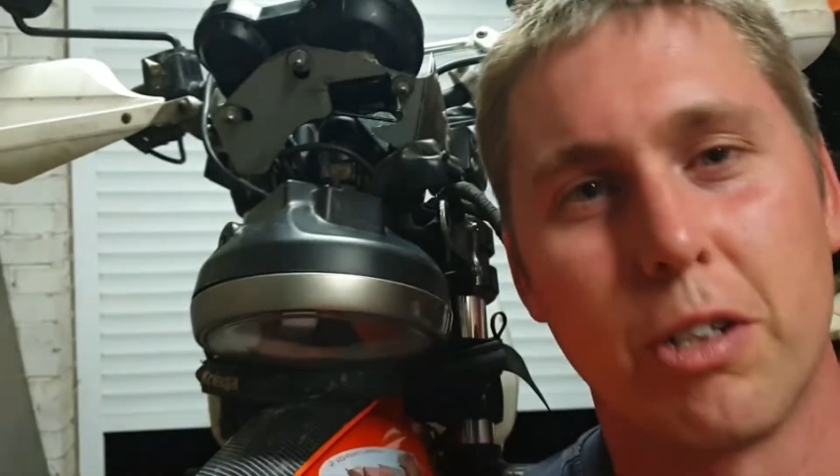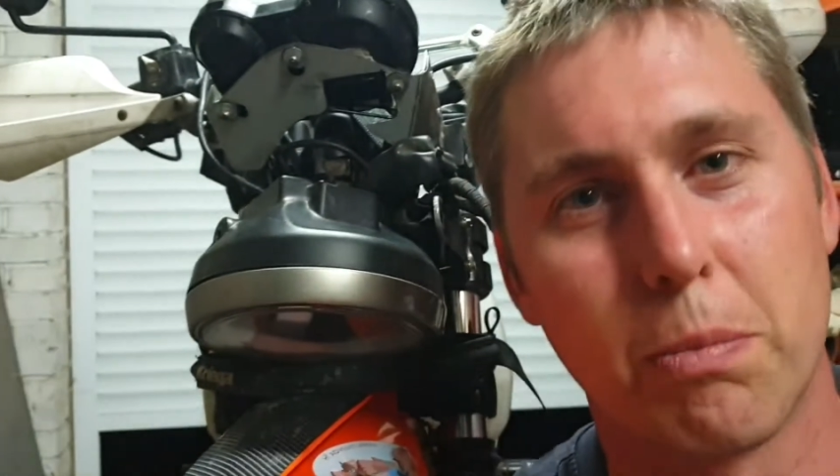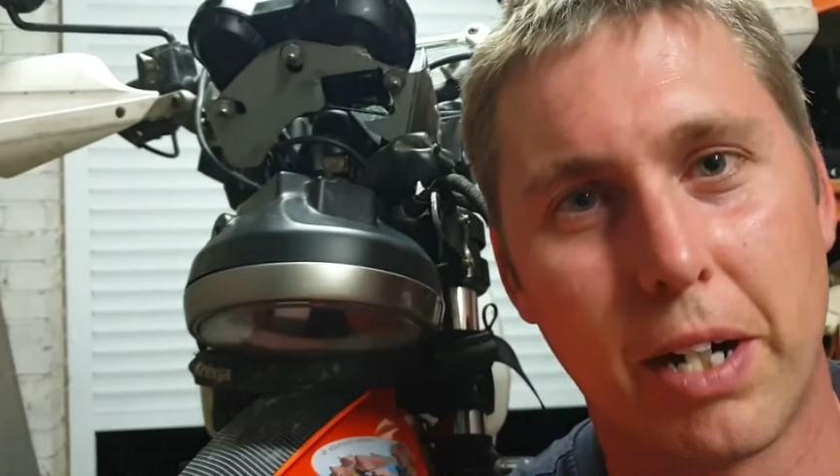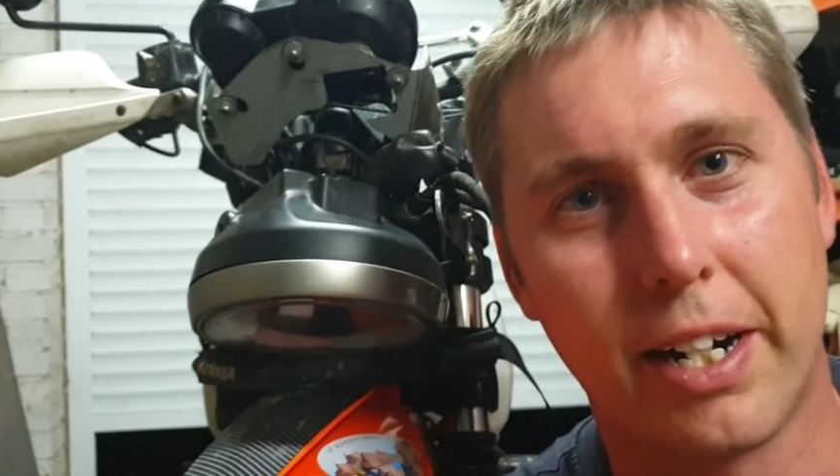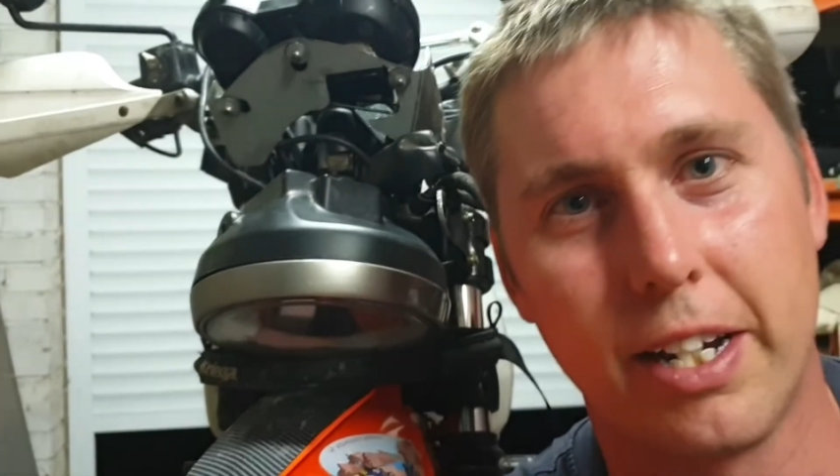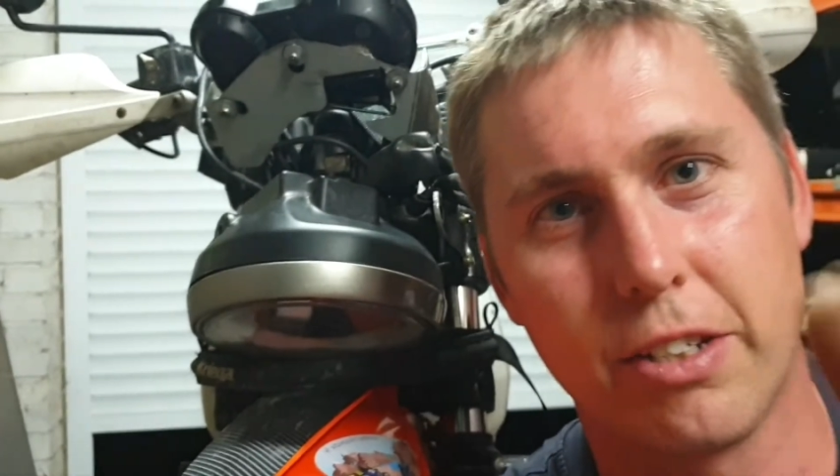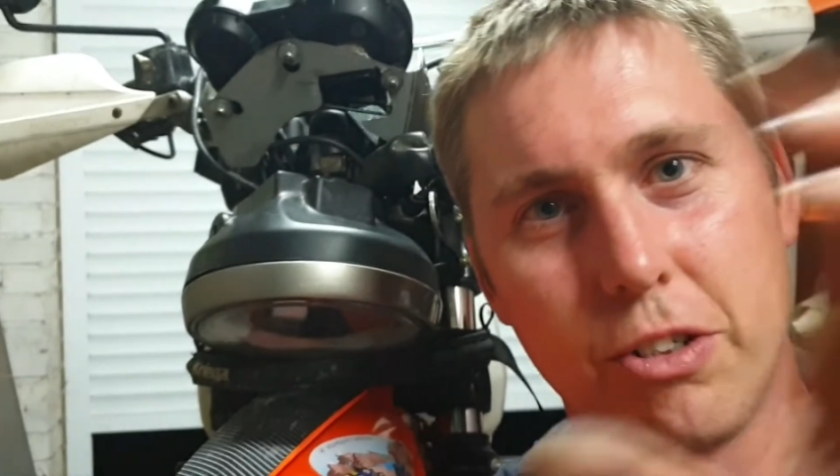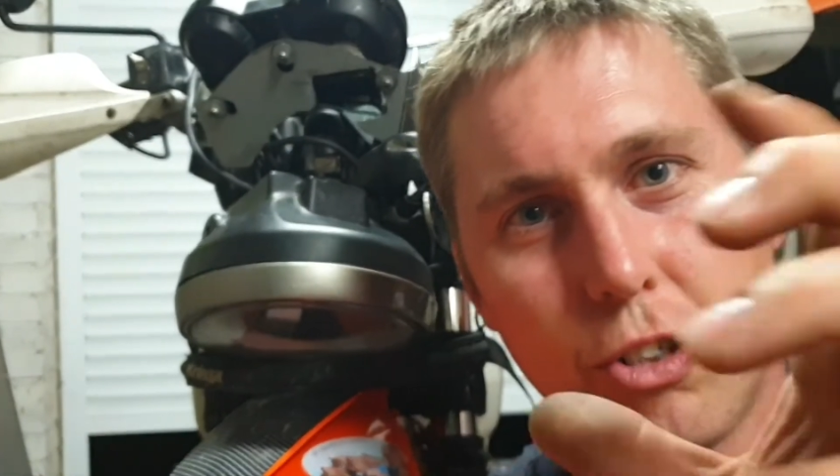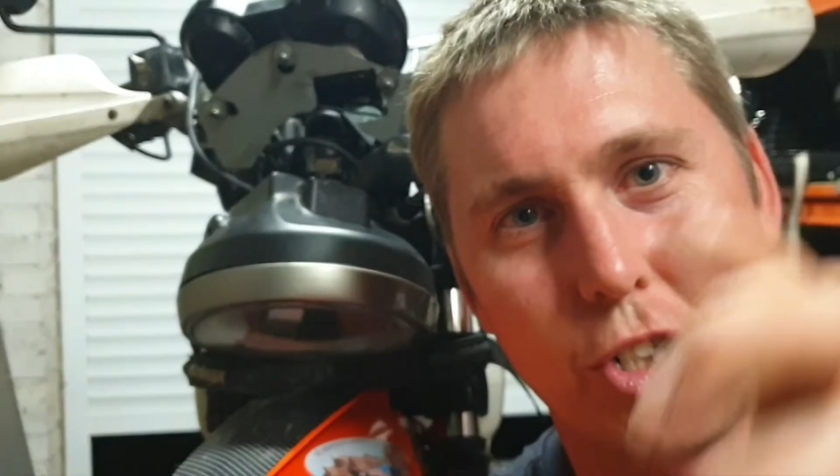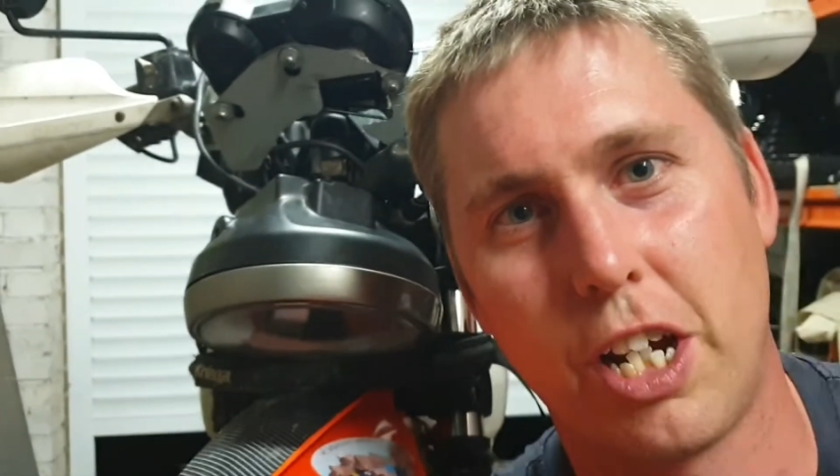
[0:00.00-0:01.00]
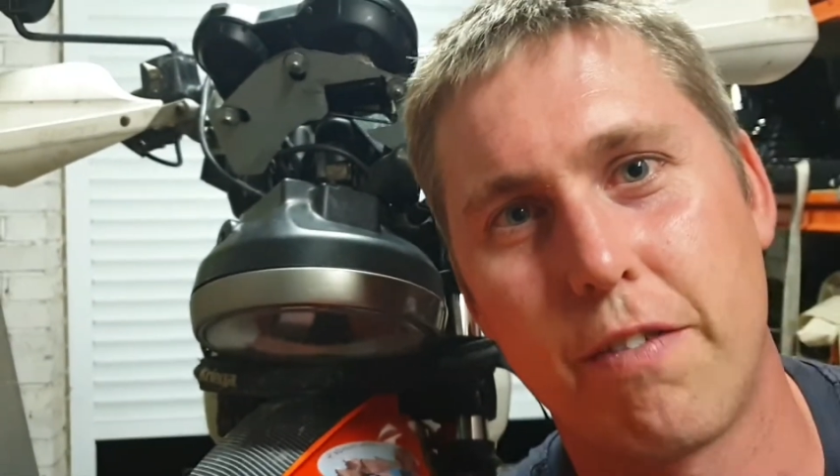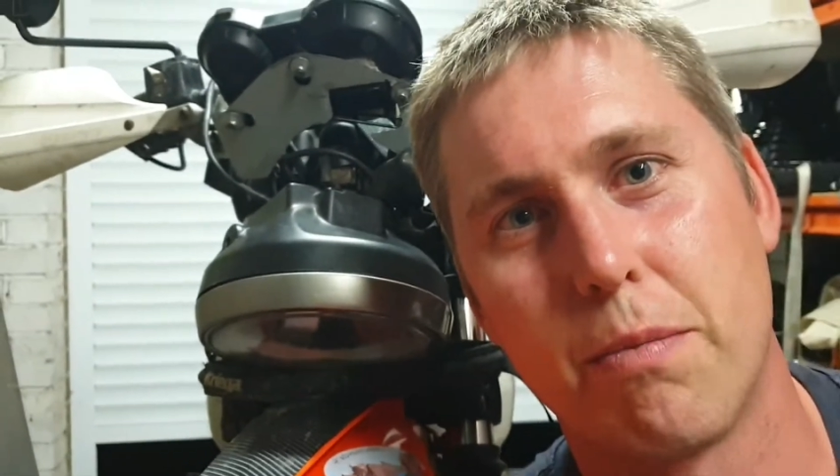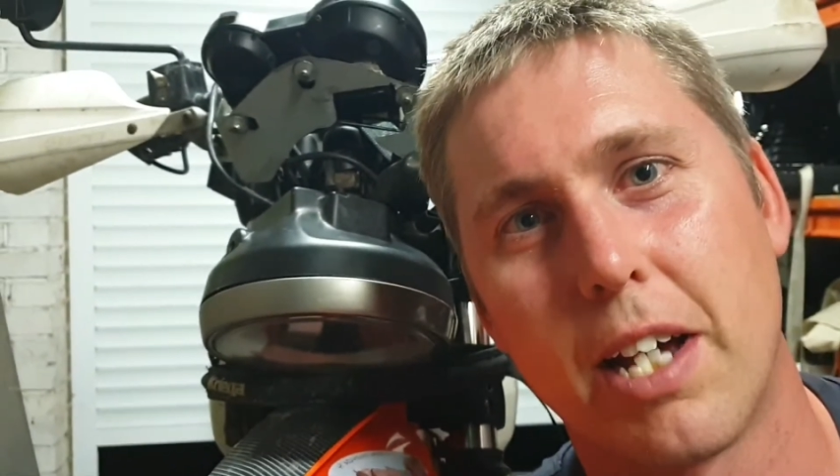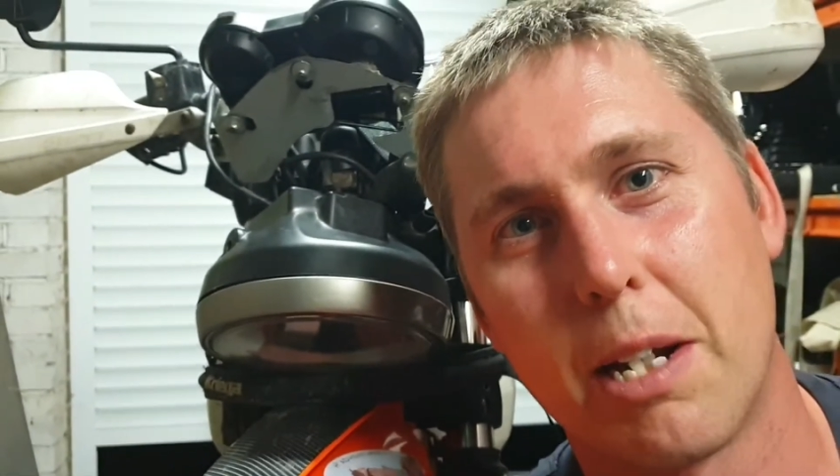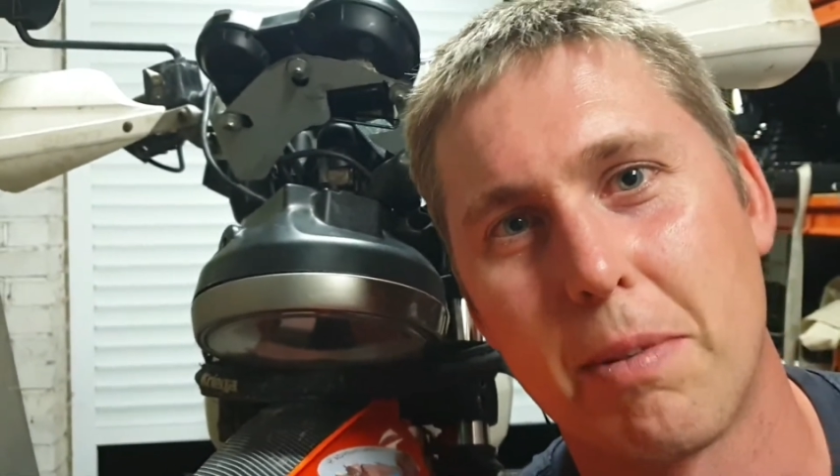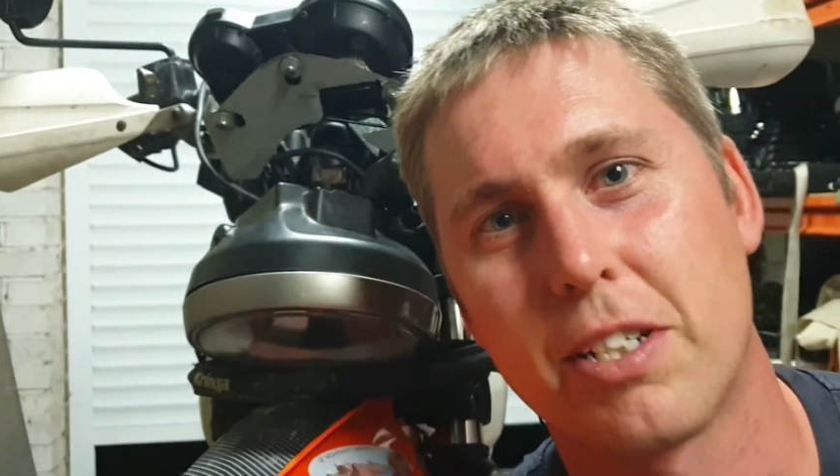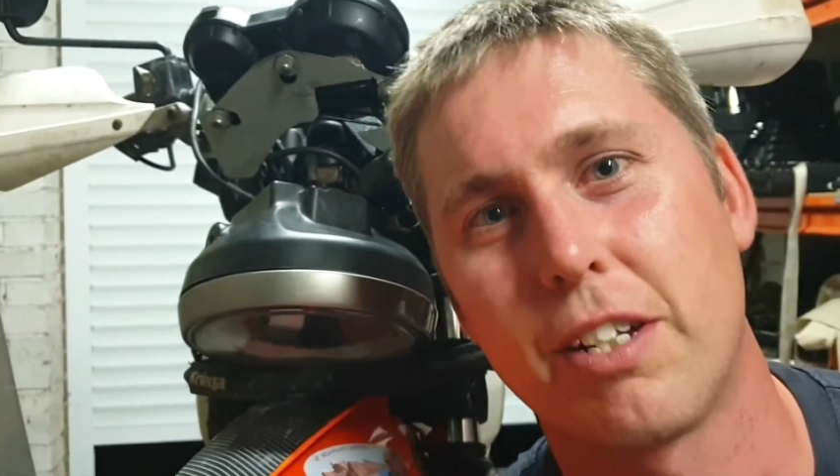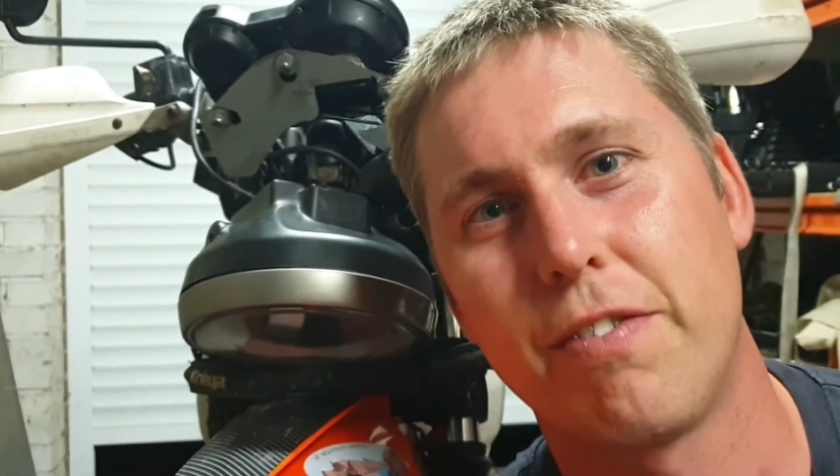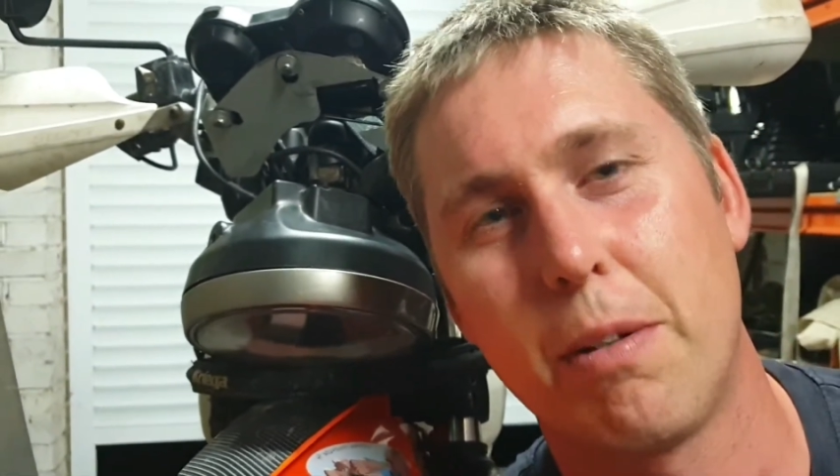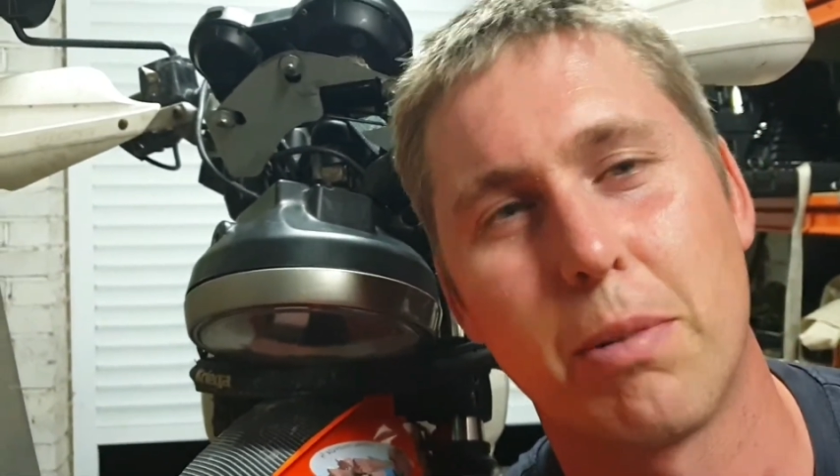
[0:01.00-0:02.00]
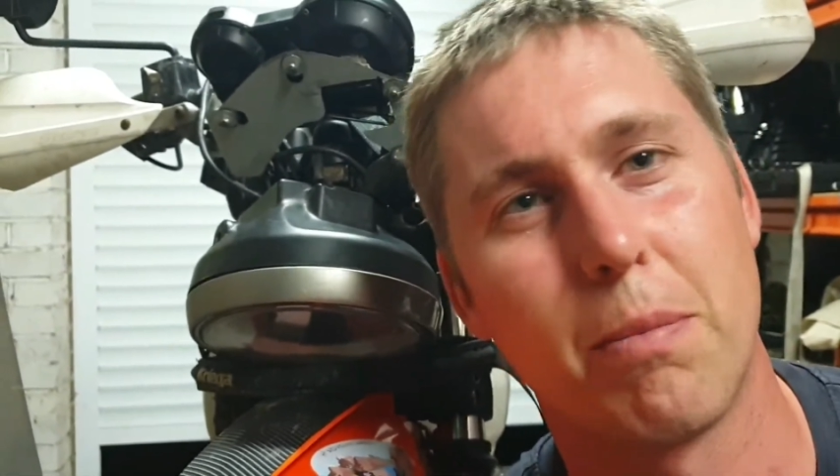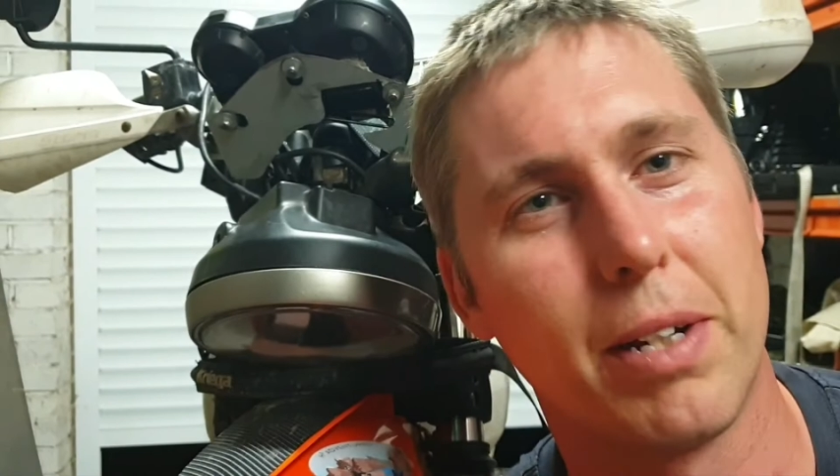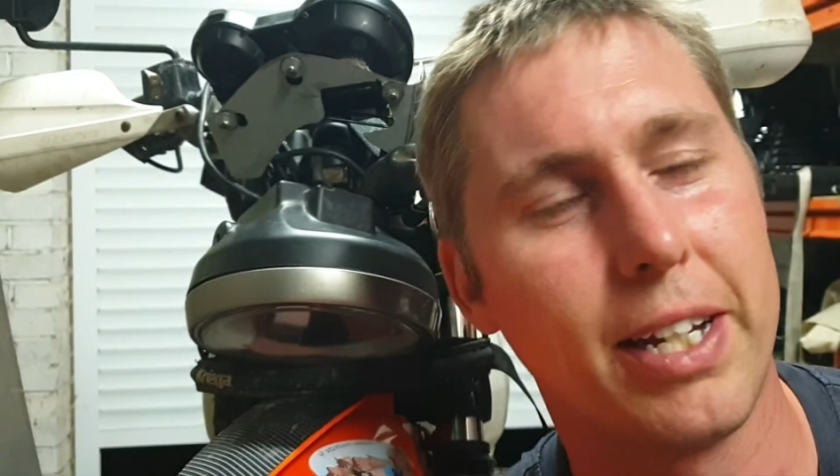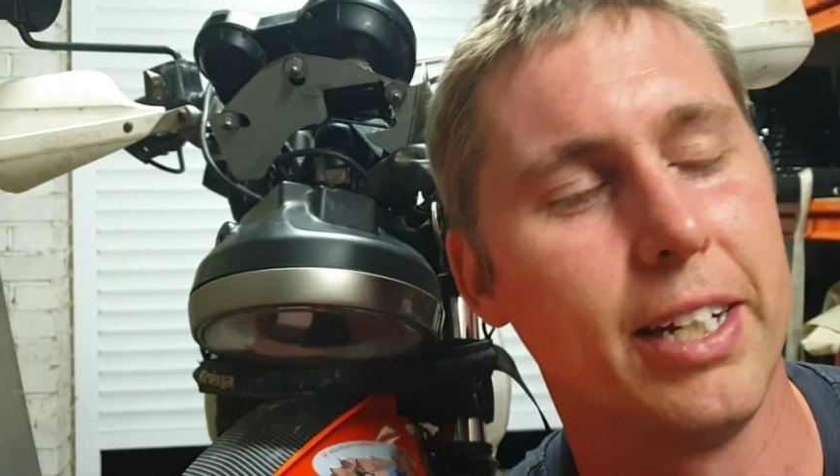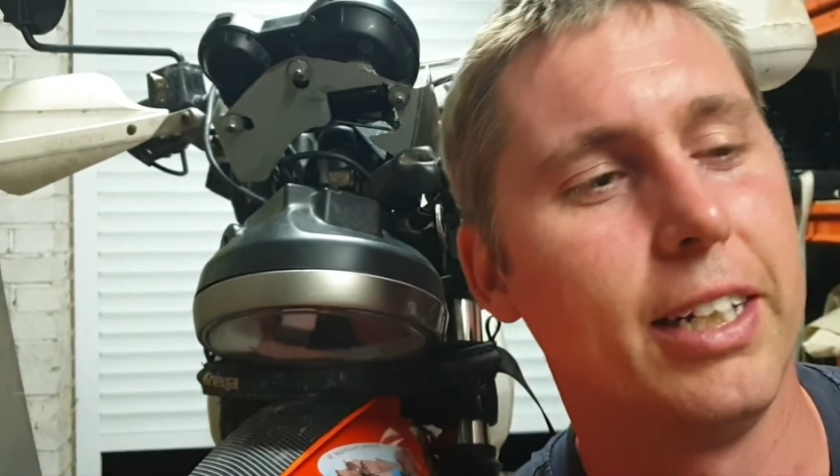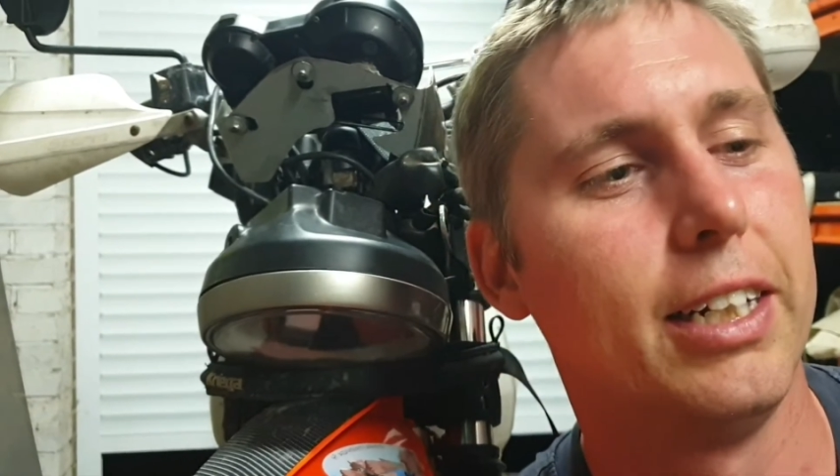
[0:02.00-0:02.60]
the brackets and just shave them down a bit so they fit properly.